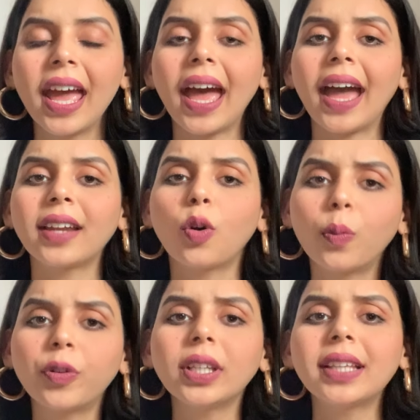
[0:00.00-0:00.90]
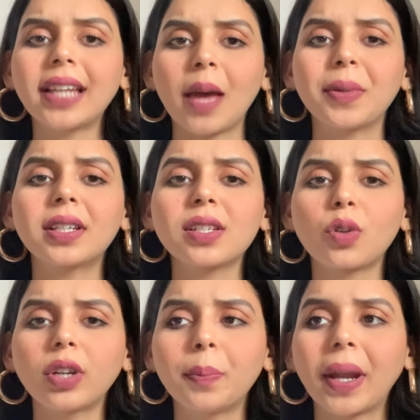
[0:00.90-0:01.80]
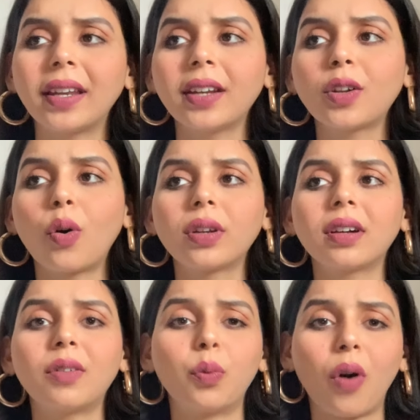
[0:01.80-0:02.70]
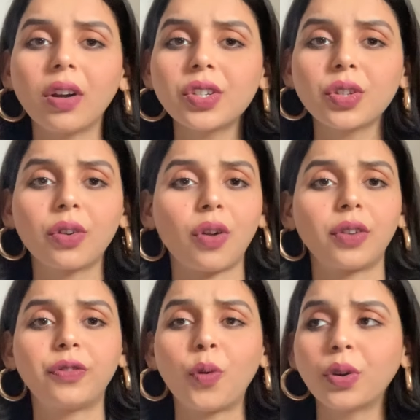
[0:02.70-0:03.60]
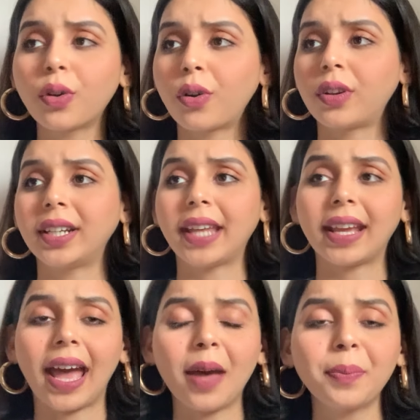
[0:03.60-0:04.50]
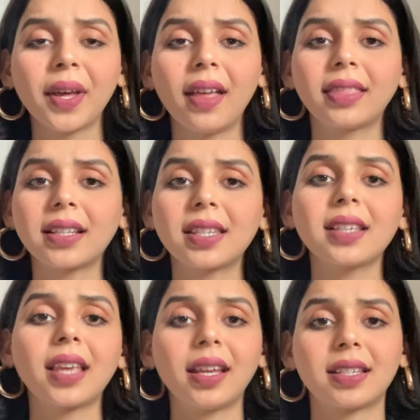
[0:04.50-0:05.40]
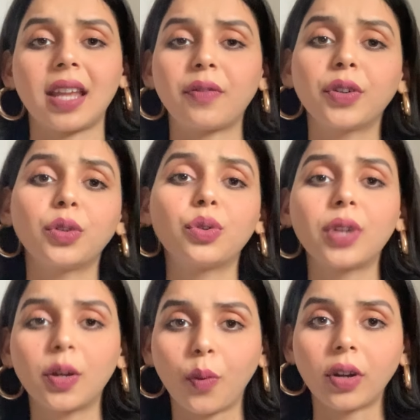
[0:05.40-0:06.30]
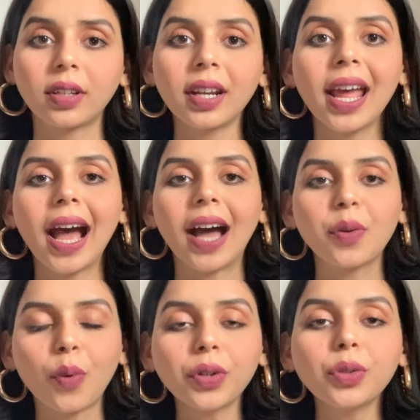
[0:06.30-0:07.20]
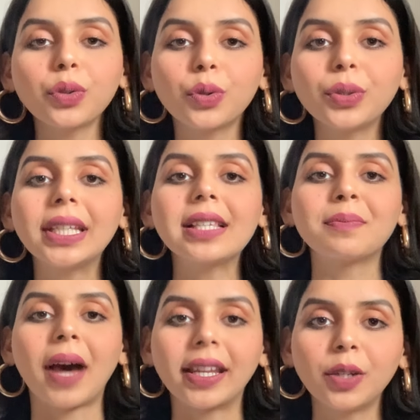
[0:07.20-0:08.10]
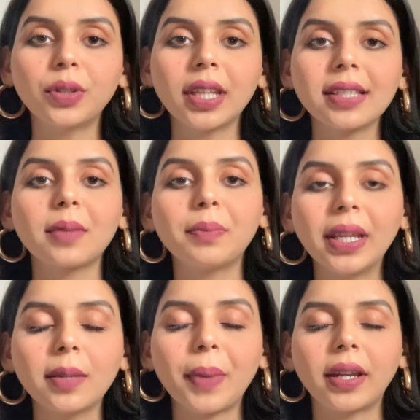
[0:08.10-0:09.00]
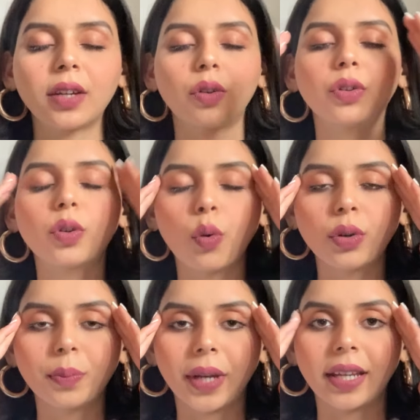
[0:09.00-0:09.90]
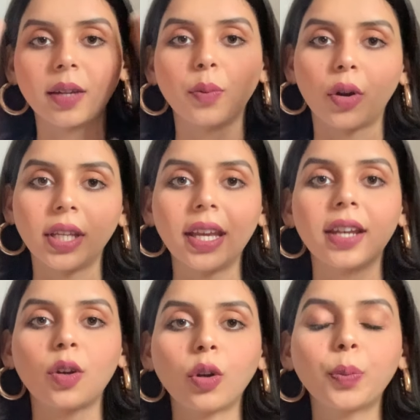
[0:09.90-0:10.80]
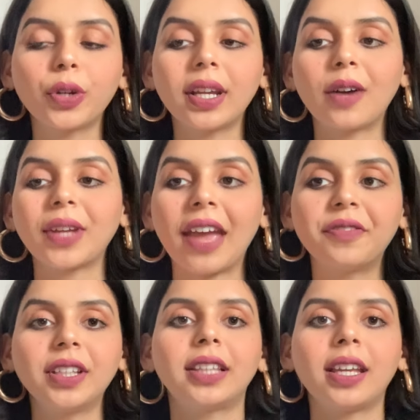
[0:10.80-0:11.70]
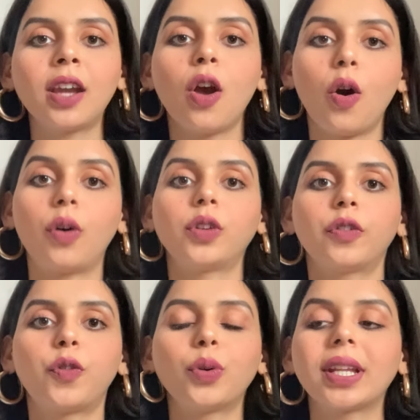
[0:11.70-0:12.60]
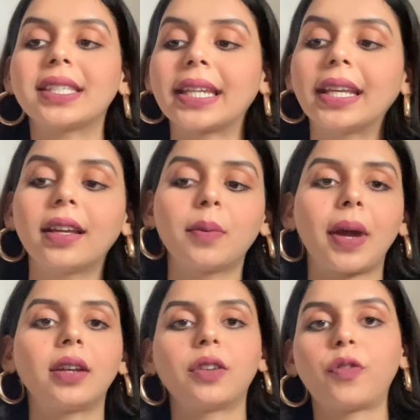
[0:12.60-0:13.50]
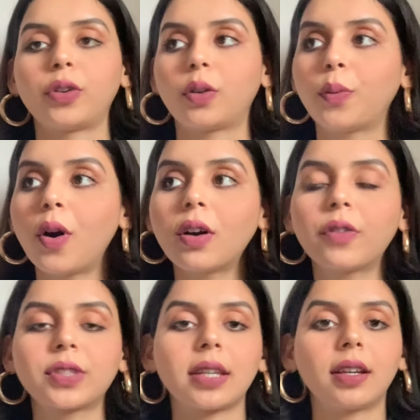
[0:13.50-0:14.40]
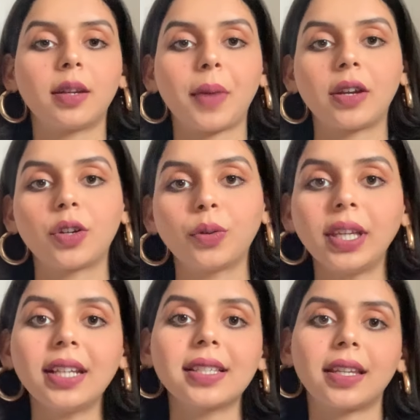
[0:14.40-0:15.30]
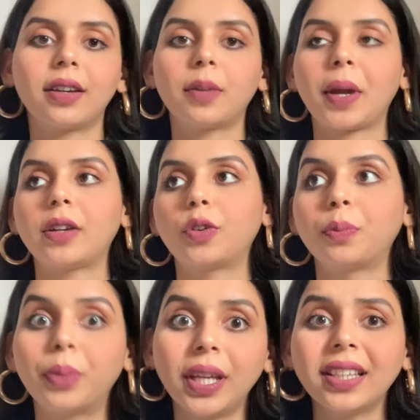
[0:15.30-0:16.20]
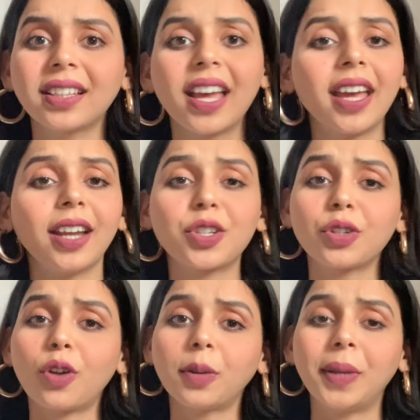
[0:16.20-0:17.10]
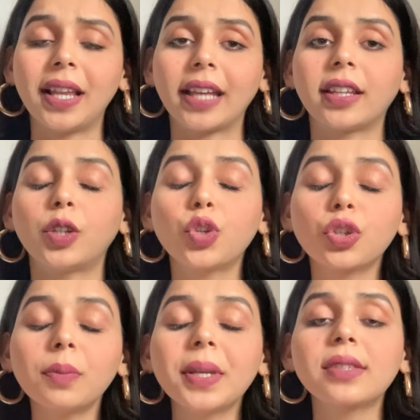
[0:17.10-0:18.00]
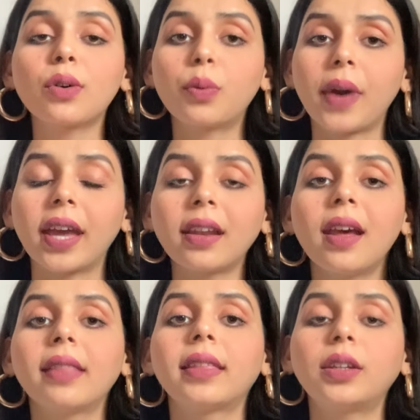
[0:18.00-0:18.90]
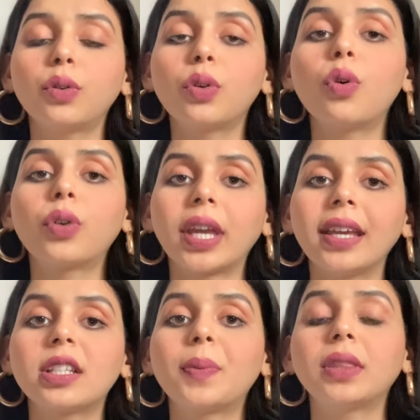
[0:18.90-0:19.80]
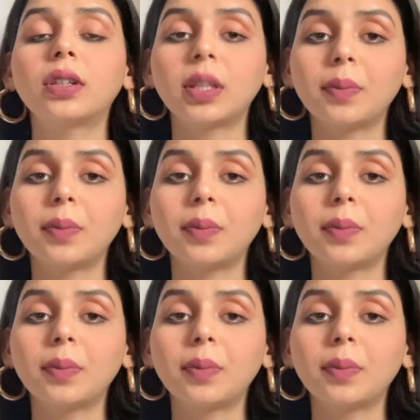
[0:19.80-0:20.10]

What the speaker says: And hopefully that habit is not dependent on a watch or on a phone or on a tech app that says, hey, it's time for you to drink water. I want you to do these minute things and being dependent on your own brain and body, and not putting out everything on your phone and setting a reminder for your walk, setting a reminder to eat, setting a reminder to breathe. It should not be like that. You should be so aware that okay, it's been 30